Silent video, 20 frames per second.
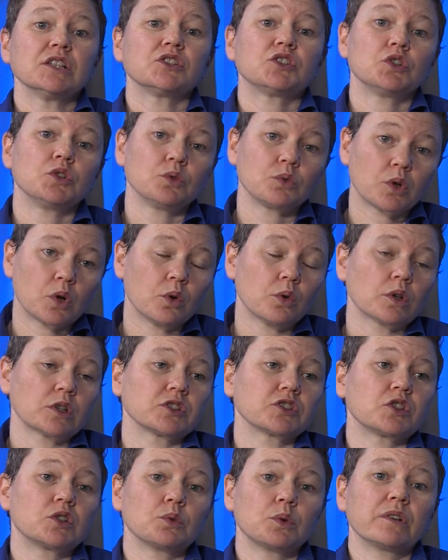to
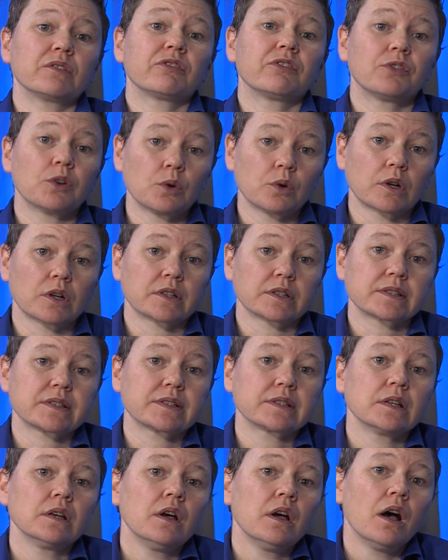court to
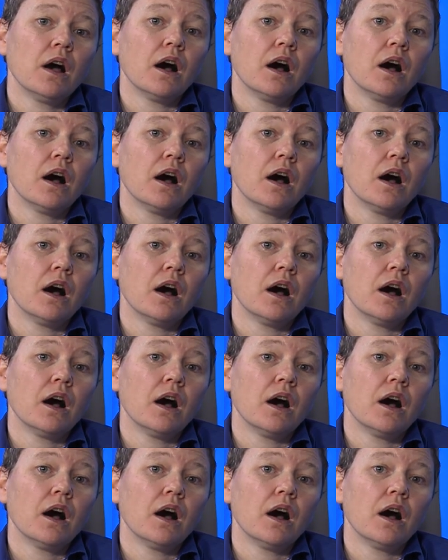enforce